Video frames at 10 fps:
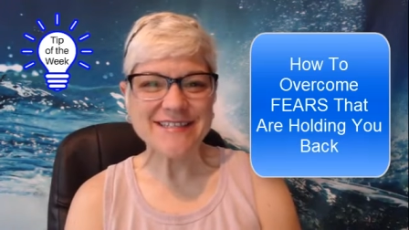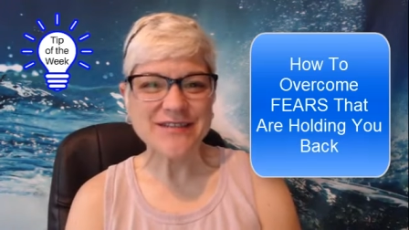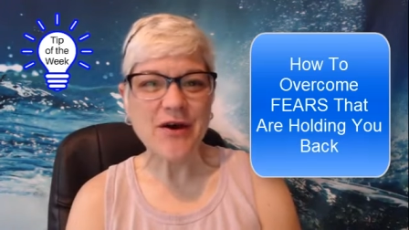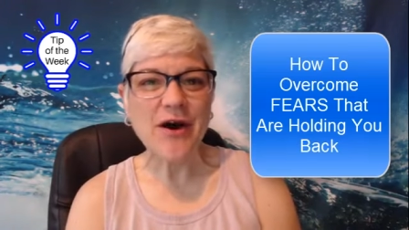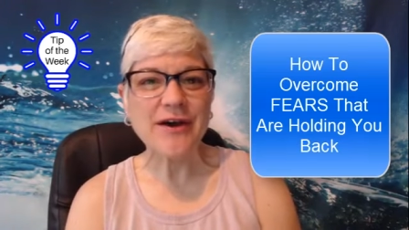to
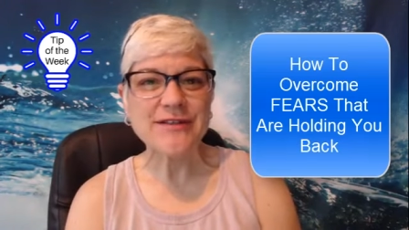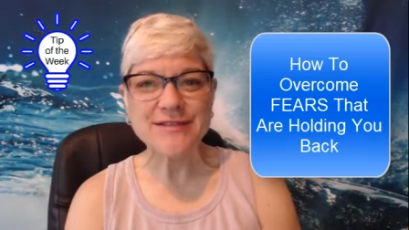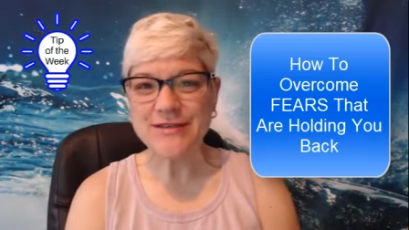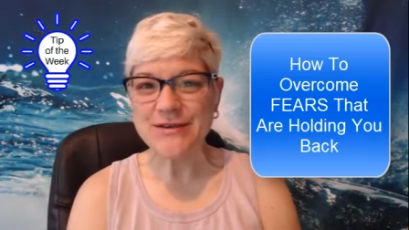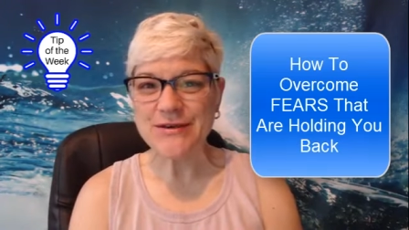talk
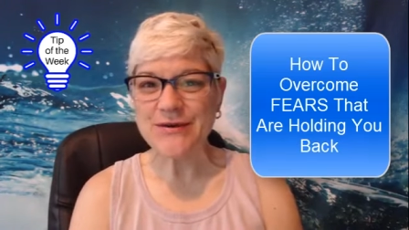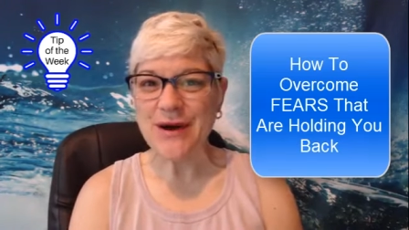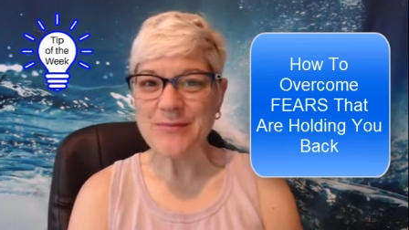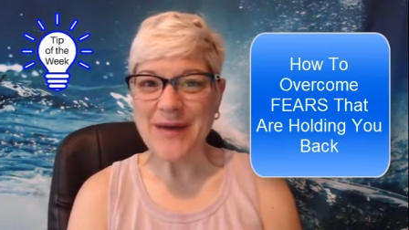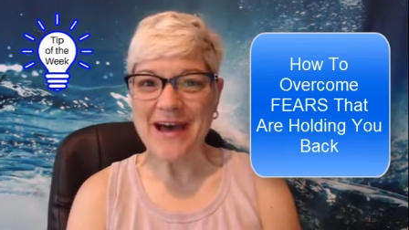to you
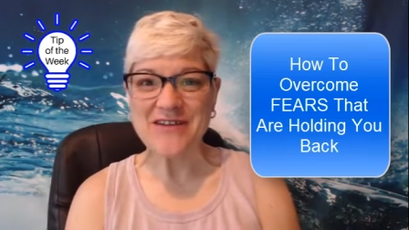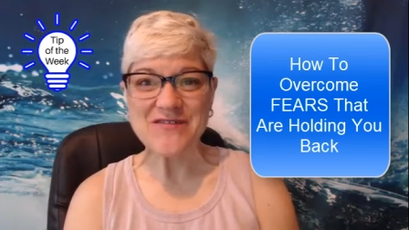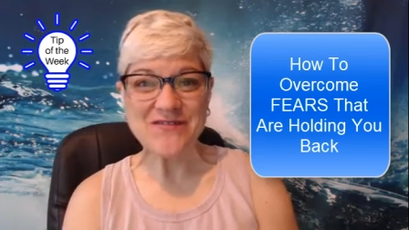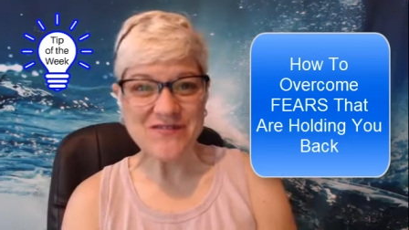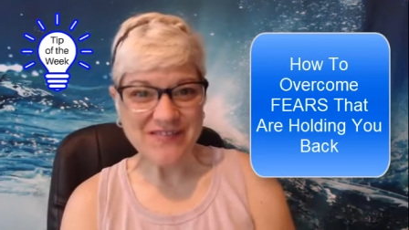
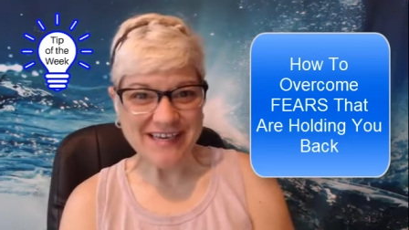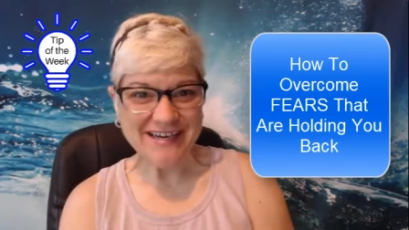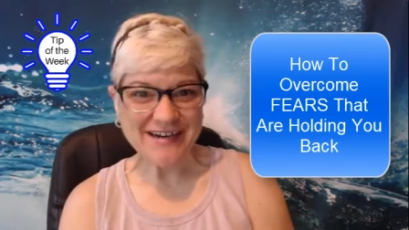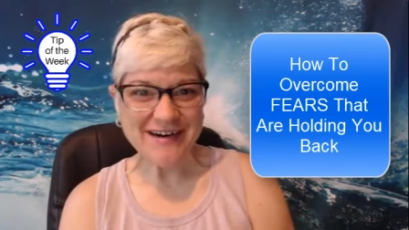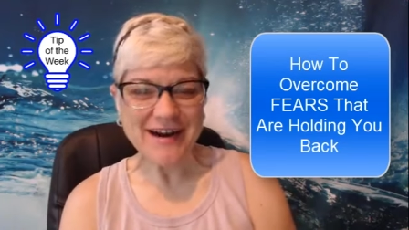about
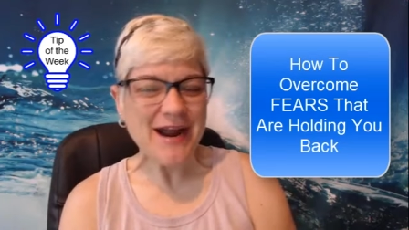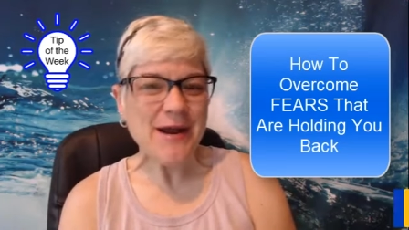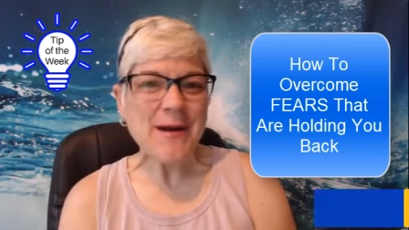fear.